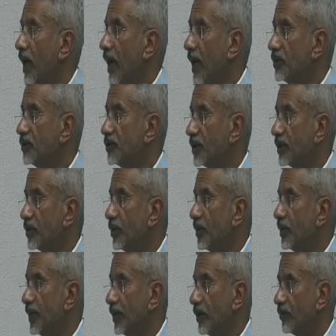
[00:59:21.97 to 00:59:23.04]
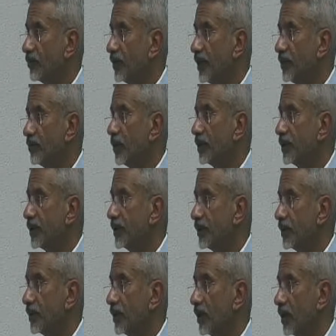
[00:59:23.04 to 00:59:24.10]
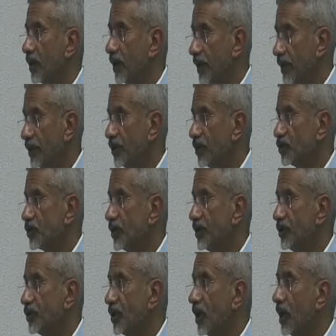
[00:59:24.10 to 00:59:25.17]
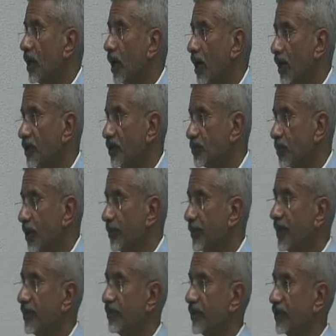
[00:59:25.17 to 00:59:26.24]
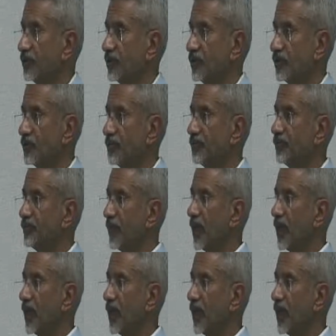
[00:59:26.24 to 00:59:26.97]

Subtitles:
and security of networking industries are its prominent facets.